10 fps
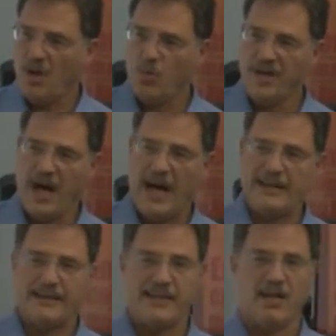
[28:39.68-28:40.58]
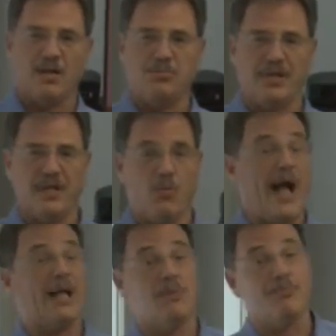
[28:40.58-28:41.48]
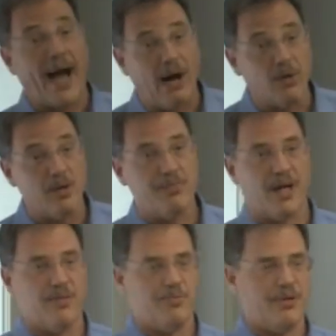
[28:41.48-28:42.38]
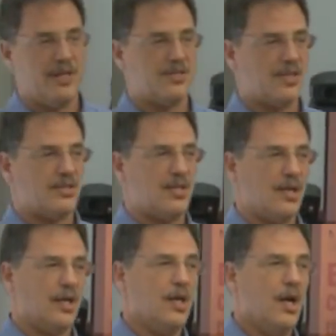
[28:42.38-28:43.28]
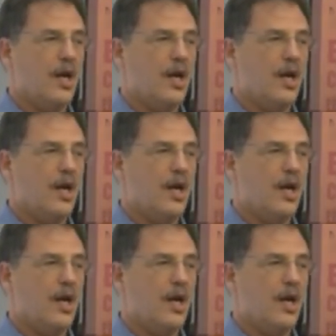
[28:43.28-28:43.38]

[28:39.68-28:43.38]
We're not terribly well empowered by the pre existing